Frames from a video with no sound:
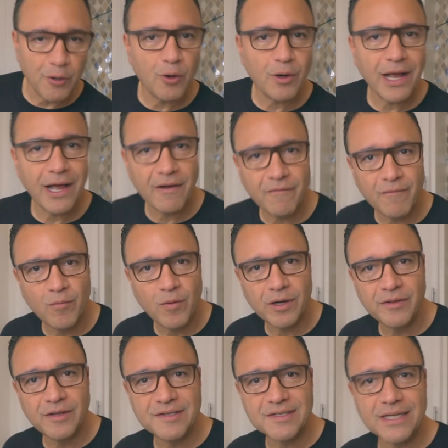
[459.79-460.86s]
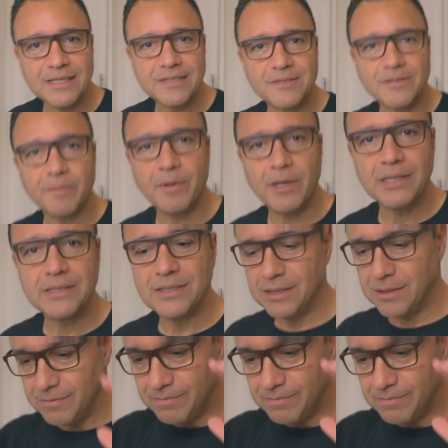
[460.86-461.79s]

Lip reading: you don't have one of these Instapots,